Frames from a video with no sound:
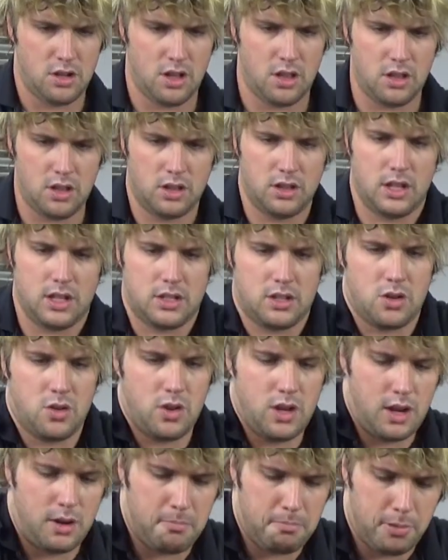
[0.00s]
then let's go
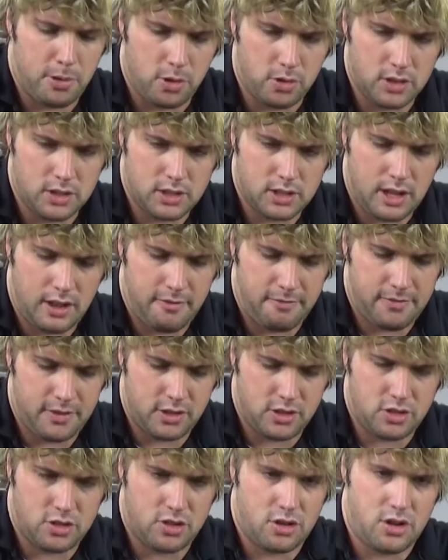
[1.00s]
ahead and pull this light
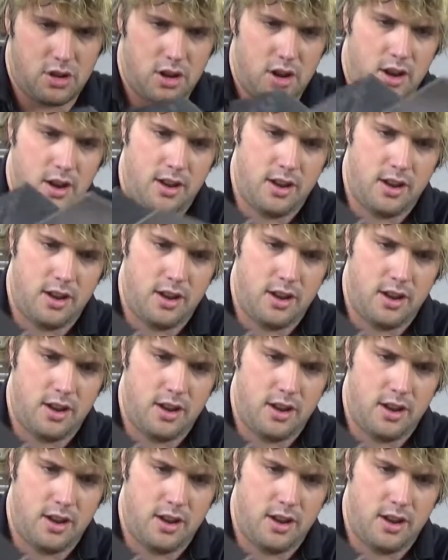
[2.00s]
fixture